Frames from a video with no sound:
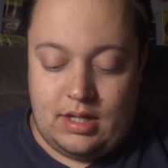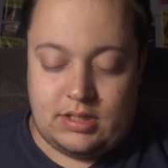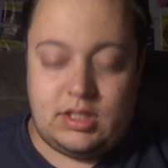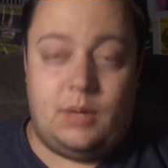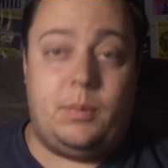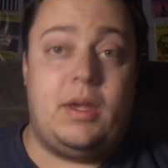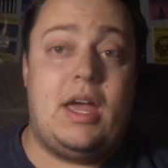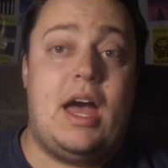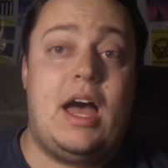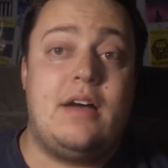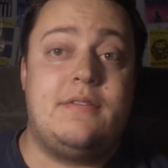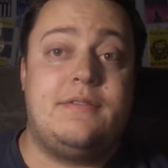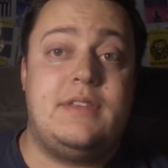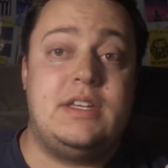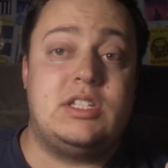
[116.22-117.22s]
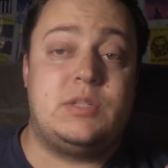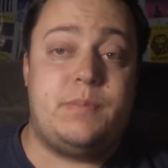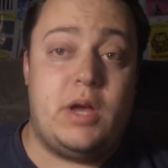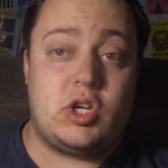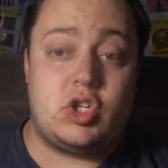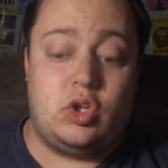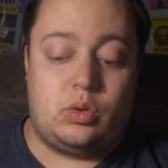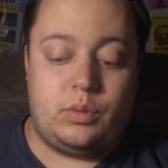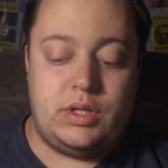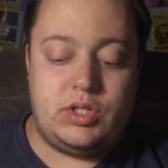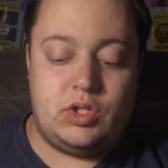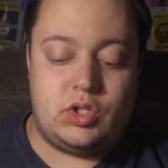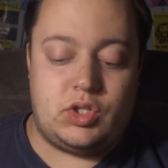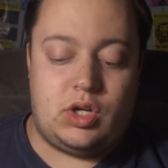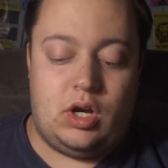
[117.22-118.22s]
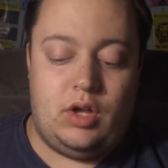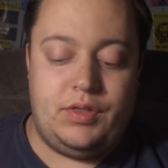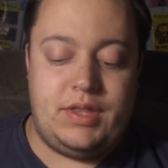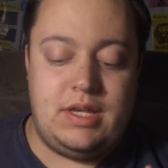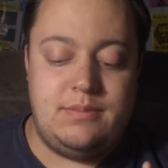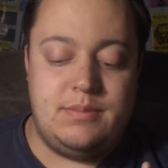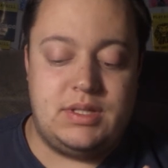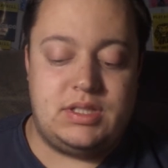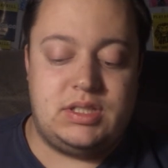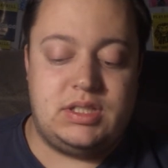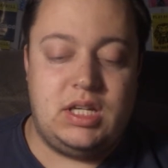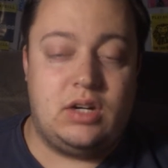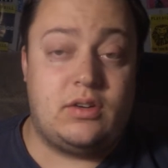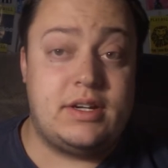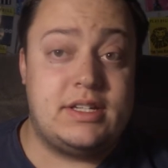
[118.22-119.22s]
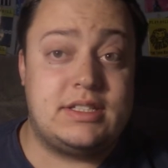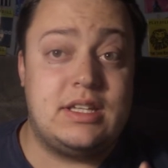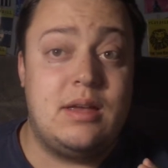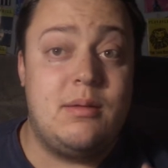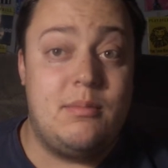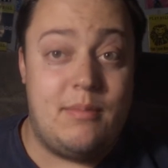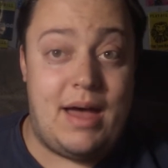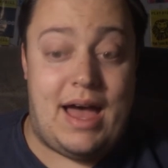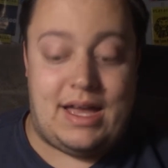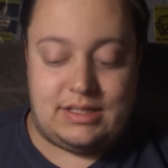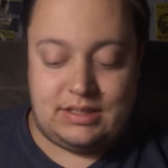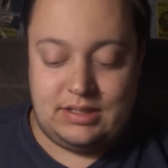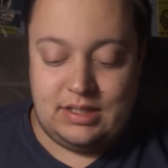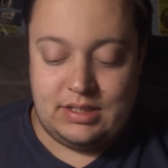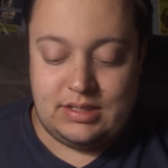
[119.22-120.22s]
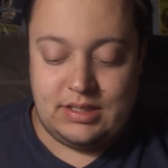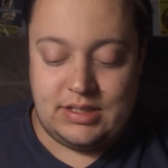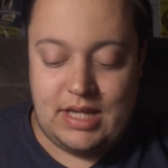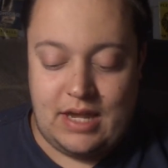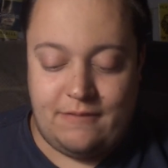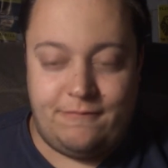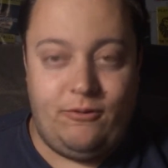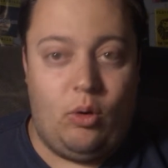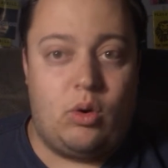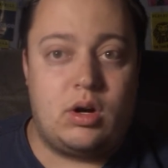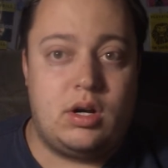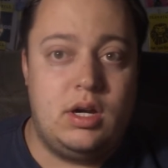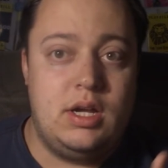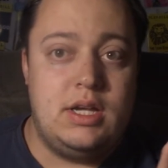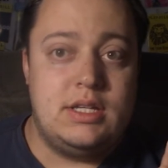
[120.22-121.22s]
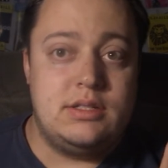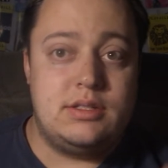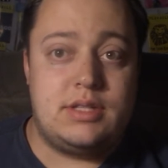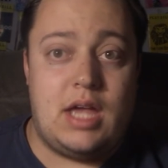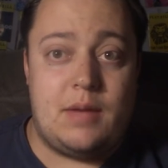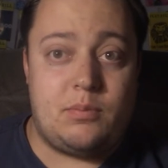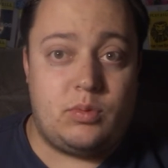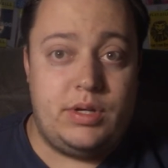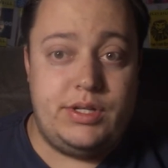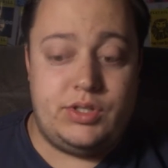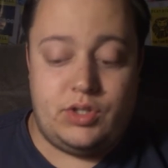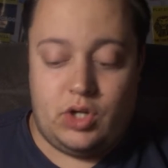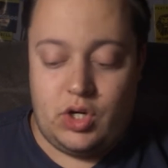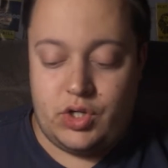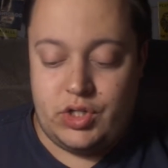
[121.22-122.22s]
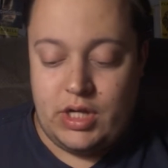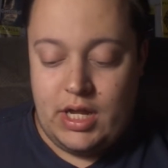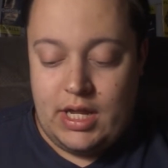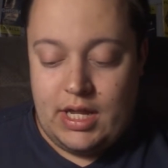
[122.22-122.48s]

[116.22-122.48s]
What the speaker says: Next up, we have the special research called the Mysterious Mask. This is a 4-step research,